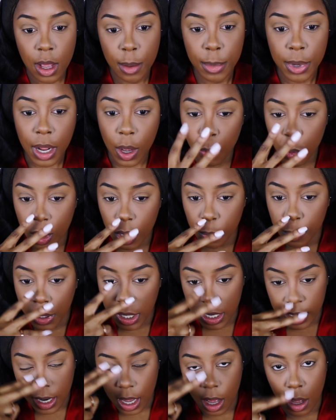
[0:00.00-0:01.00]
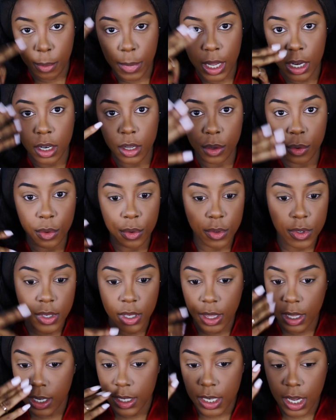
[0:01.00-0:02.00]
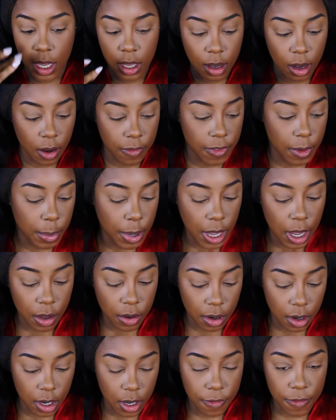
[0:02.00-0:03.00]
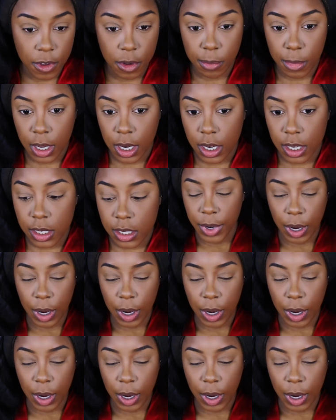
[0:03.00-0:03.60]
but I will blend out my nose and then take off the powder in a few minutes.